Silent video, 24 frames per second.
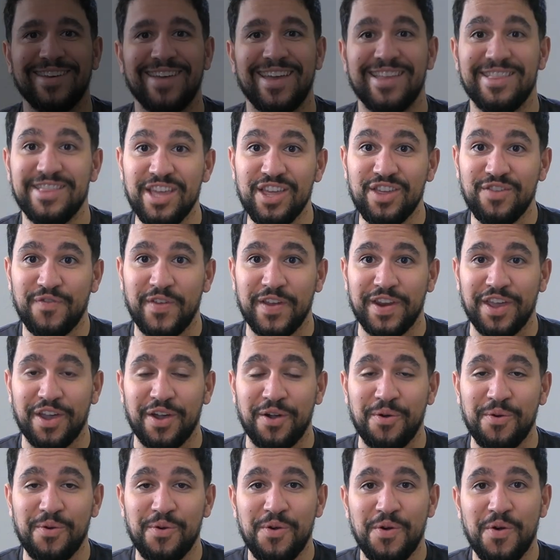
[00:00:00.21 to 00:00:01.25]
In this
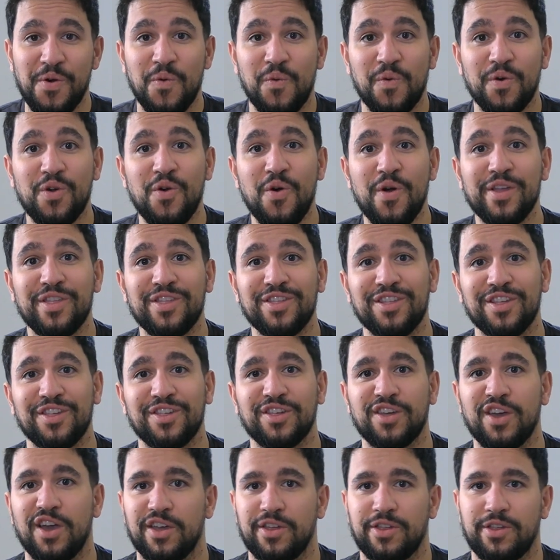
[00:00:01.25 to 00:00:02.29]
video, we're going to
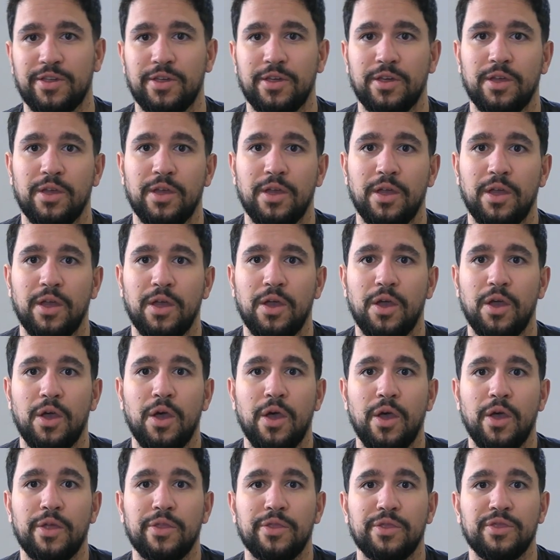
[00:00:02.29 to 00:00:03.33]
discuss
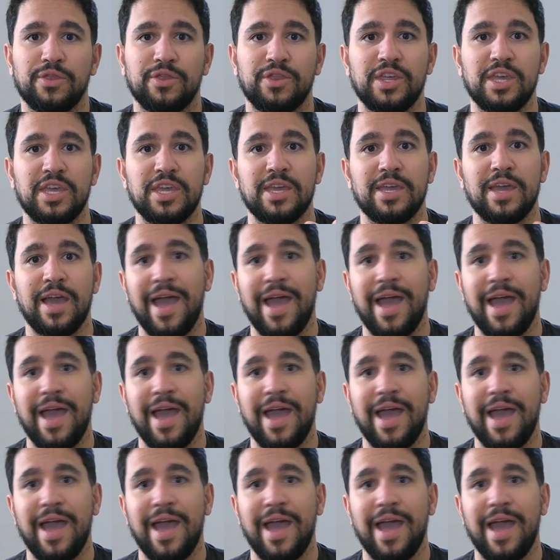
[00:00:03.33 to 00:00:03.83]
the